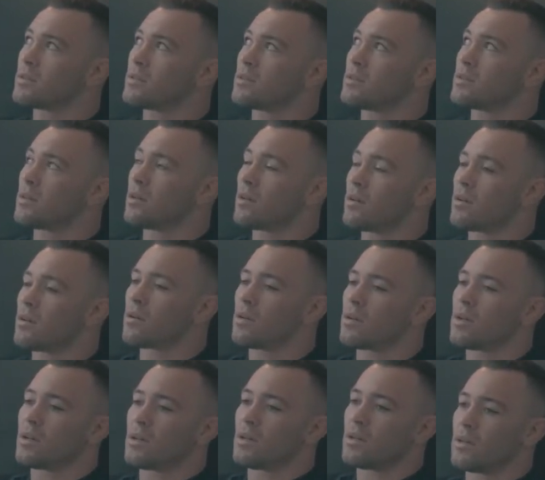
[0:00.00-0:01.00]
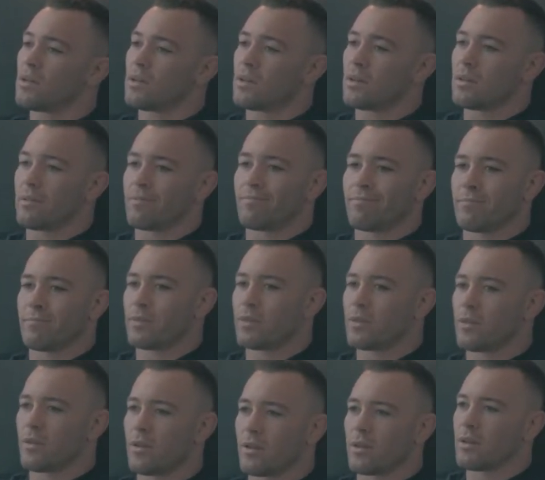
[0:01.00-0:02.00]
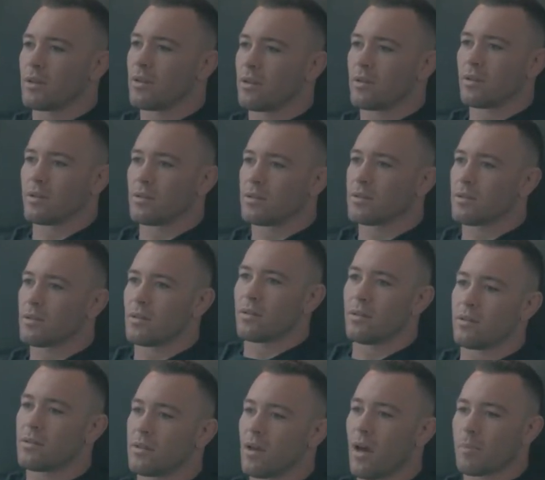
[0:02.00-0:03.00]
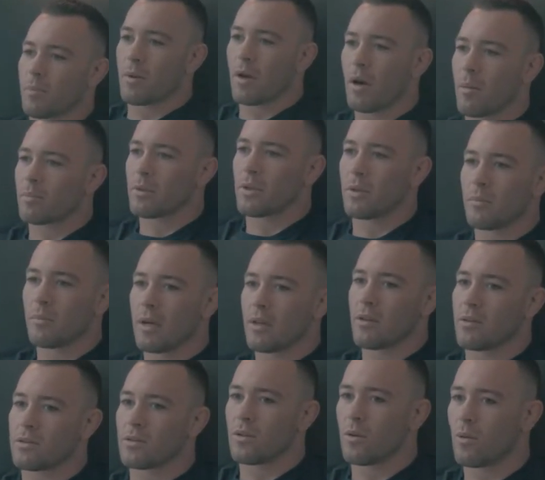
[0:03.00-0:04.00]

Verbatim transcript: So they're, they're, the, they're the top company, man. There's